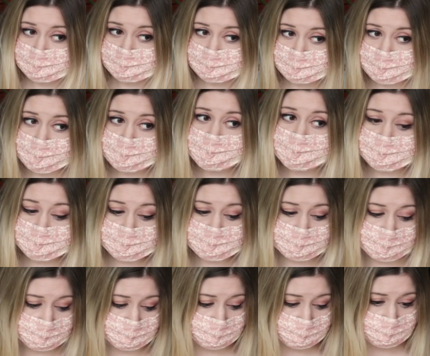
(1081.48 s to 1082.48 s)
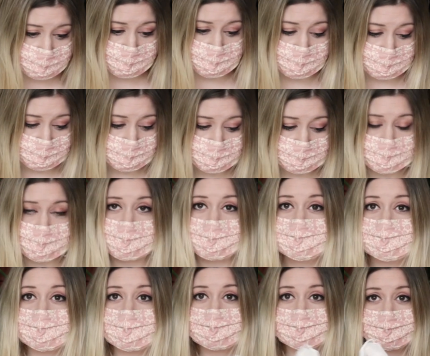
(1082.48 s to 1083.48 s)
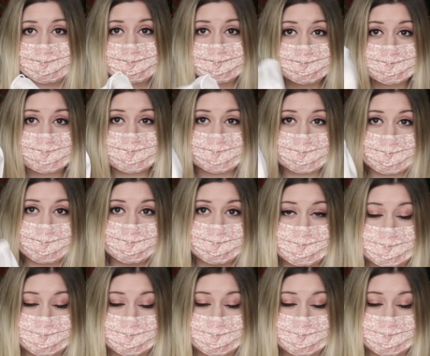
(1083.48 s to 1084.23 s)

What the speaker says: maybe for summer you want to just have like the loose type